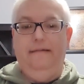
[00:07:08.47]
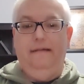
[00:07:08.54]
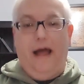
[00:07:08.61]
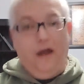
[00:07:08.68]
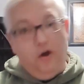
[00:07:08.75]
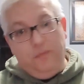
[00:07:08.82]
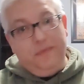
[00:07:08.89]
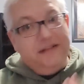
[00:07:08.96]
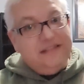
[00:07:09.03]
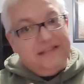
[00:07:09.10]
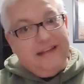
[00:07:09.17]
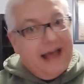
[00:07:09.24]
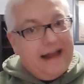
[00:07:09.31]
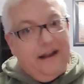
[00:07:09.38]
I hope
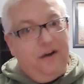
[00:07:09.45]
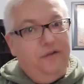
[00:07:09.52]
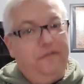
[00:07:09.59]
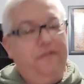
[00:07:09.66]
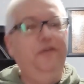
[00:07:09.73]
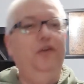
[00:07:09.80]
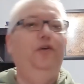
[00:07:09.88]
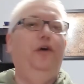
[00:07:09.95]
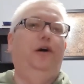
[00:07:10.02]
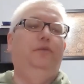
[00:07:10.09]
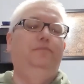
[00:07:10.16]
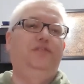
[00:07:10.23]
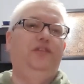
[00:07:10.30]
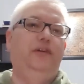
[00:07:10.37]
this kind of overview
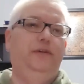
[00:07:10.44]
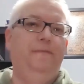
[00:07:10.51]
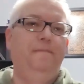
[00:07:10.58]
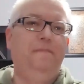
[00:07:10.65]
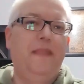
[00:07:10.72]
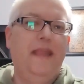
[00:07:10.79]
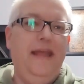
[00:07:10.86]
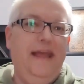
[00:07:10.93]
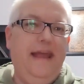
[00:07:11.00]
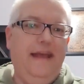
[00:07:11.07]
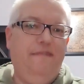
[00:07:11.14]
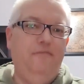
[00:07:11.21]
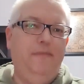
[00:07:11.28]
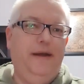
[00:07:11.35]
helps
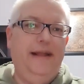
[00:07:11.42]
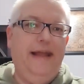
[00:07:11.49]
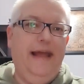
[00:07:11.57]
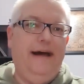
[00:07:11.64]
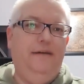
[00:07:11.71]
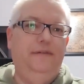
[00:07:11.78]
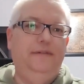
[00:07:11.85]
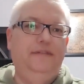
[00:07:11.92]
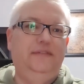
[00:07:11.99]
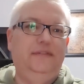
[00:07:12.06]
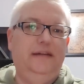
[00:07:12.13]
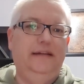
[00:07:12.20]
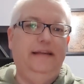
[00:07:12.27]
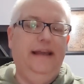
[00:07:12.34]
everybody
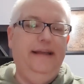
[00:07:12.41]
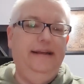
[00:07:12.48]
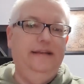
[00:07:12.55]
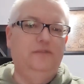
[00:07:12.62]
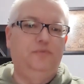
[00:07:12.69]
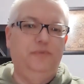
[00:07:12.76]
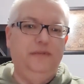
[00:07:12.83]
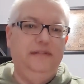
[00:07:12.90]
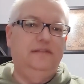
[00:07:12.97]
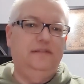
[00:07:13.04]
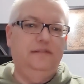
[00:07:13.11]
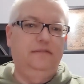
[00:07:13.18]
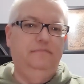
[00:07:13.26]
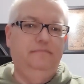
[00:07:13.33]
out again as we
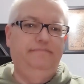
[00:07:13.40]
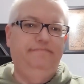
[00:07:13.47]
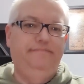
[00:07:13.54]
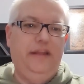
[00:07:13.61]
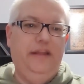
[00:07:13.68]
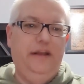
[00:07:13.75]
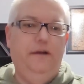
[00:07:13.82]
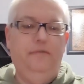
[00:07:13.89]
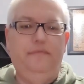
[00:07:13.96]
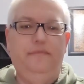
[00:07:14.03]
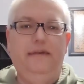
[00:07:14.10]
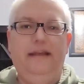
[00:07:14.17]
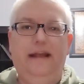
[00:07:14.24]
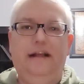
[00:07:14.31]

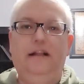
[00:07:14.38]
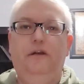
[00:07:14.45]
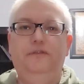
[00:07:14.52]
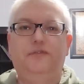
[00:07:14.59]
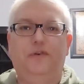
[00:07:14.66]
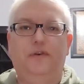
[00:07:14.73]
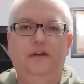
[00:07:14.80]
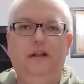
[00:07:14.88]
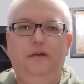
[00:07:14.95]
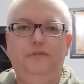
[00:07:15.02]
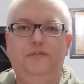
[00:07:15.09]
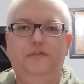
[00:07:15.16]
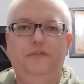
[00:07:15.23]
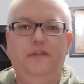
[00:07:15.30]
get closer and
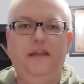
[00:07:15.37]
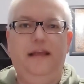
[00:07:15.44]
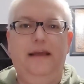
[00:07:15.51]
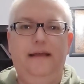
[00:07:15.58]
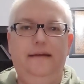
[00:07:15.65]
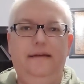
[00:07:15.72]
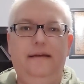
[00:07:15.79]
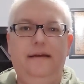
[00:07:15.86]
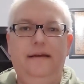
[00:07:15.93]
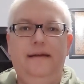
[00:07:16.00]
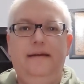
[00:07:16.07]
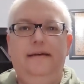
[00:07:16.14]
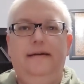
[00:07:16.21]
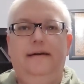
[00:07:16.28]
closer to the end
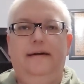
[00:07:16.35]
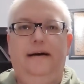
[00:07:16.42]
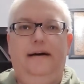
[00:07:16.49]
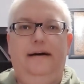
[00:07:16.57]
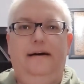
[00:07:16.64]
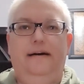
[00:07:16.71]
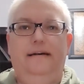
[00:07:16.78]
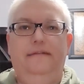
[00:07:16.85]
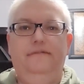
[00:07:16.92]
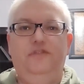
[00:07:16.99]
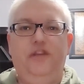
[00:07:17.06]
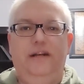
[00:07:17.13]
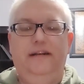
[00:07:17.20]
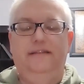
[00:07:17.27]

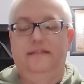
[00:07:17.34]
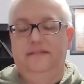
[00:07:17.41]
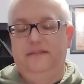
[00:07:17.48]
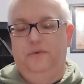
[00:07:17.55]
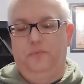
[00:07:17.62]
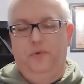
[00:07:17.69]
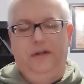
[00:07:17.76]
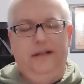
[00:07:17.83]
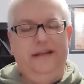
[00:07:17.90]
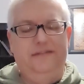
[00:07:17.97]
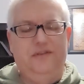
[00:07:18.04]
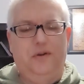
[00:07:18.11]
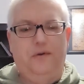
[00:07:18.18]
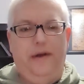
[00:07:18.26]
of Genesis. It really
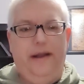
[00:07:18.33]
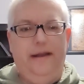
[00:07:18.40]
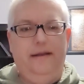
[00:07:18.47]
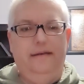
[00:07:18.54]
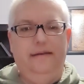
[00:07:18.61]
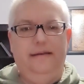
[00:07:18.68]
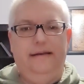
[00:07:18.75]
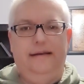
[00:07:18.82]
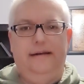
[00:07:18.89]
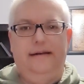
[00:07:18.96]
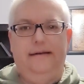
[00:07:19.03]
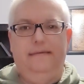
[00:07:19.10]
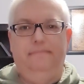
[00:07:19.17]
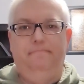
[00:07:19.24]
is a great
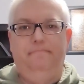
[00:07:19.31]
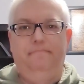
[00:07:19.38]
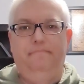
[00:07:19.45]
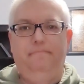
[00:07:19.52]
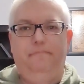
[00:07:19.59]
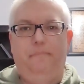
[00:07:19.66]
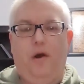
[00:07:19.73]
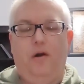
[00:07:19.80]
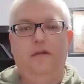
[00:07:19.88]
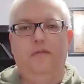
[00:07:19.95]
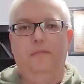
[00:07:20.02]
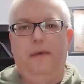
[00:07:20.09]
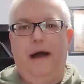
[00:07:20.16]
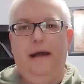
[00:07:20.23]
part
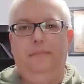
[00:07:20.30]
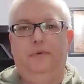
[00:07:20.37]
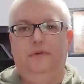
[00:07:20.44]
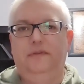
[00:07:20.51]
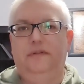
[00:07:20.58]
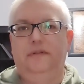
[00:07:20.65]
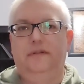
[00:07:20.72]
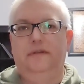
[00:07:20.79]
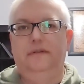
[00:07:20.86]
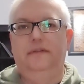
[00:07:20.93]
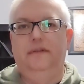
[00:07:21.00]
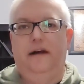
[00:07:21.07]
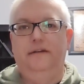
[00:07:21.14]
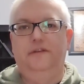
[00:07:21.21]
of the Bible
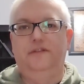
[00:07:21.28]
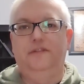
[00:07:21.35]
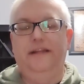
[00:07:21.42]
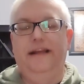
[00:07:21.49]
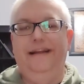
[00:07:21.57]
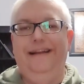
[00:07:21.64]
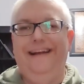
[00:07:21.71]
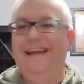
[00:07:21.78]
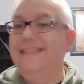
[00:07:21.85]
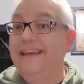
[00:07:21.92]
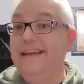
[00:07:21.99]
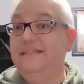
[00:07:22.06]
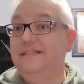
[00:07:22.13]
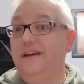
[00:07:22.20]
to understand, and I
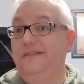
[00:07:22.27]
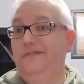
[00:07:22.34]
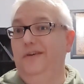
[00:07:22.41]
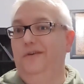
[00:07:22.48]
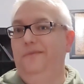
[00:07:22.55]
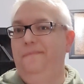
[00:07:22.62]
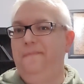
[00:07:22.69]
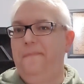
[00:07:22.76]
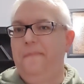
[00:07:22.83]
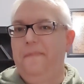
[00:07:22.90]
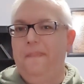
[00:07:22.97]
think it's also